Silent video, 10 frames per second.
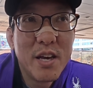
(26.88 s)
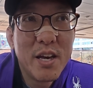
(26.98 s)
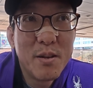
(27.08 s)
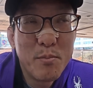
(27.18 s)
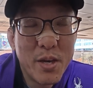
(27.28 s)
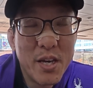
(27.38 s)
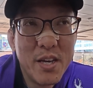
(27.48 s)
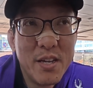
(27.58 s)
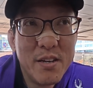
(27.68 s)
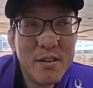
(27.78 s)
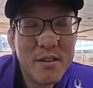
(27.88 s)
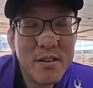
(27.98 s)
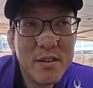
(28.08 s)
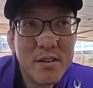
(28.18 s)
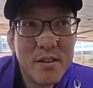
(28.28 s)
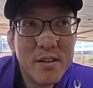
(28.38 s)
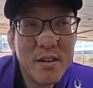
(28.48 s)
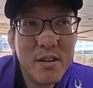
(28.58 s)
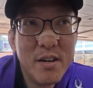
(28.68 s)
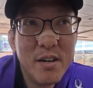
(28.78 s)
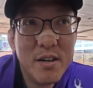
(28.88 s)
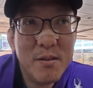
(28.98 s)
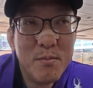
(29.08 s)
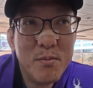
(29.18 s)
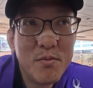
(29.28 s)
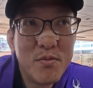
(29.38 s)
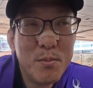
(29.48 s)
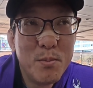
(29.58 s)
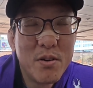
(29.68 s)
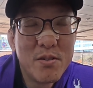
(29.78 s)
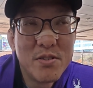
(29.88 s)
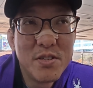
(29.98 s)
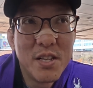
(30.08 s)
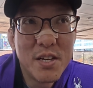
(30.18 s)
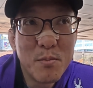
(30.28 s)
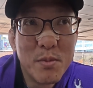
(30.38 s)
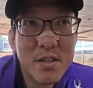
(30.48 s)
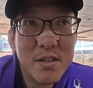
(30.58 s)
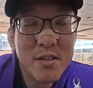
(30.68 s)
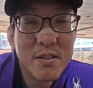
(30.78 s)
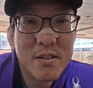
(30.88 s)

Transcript: at Penn from Martin Seligman,